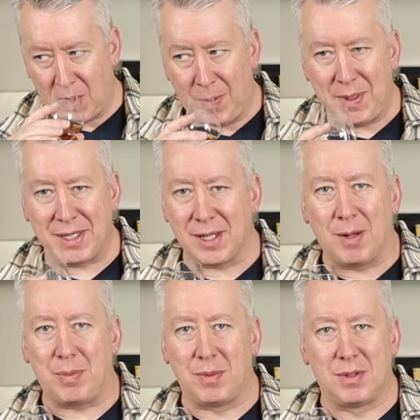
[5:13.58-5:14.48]
opening
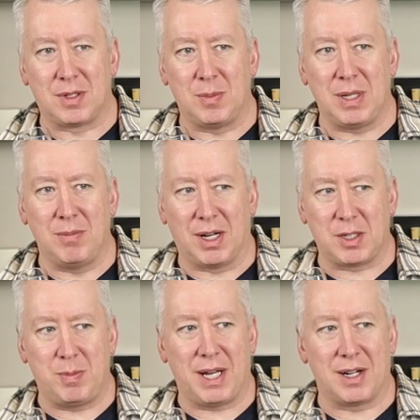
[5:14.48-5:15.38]
up to be
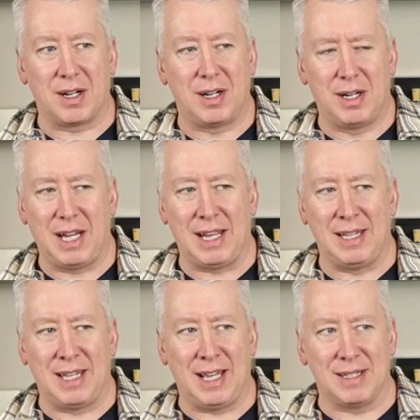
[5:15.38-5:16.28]
much better,
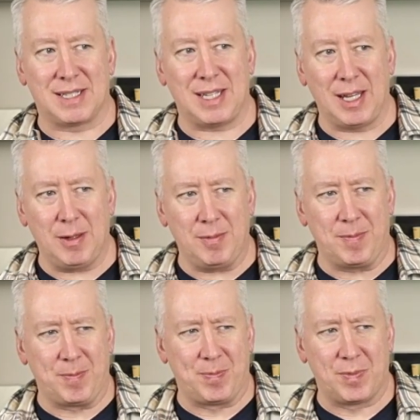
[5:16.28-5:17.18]
and that
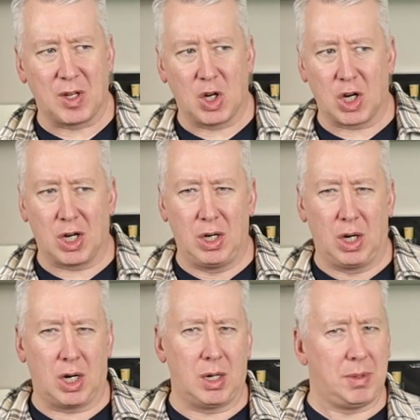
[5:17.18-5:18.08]
same
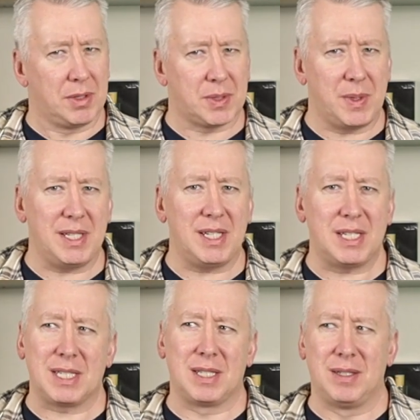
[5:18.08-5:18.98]
herbal
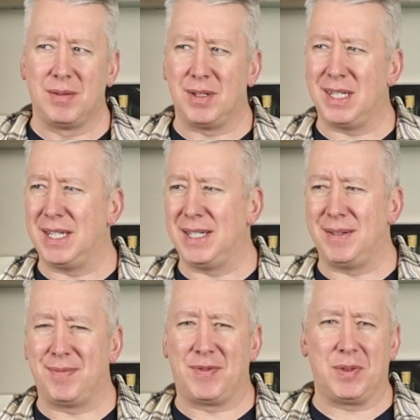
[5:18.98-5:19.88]
sweetness,
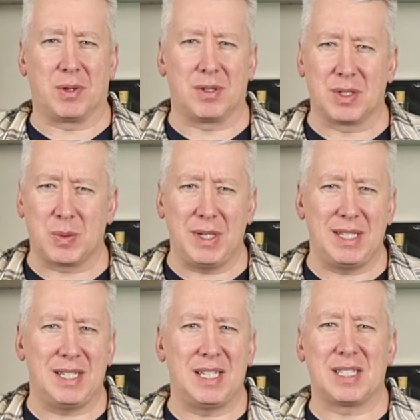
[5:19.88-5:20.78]
floral
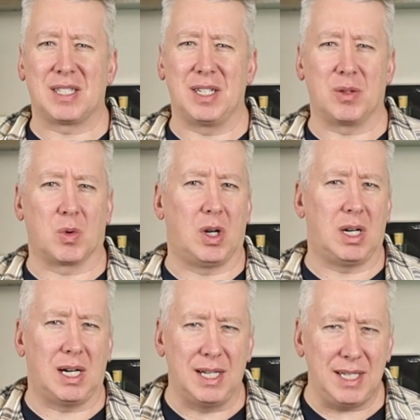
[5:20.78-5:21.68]
sweetness, like
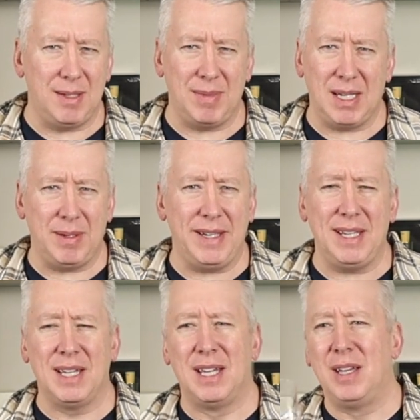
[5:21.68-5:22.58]
raw honey
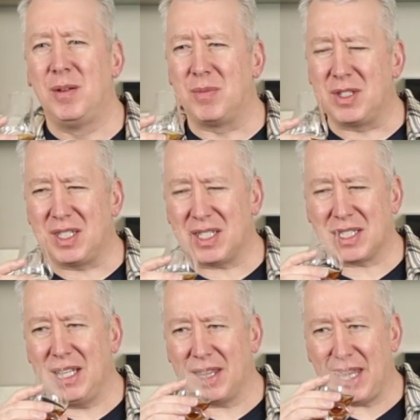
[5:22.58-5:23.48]
maybe, but it's
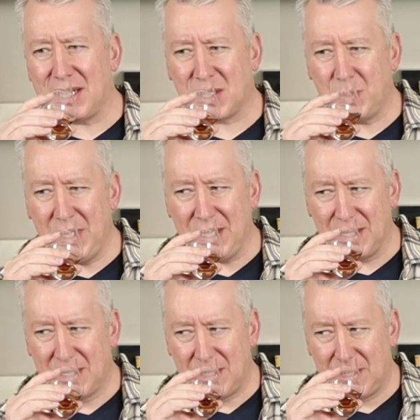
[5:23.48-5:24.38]
just not that sweet.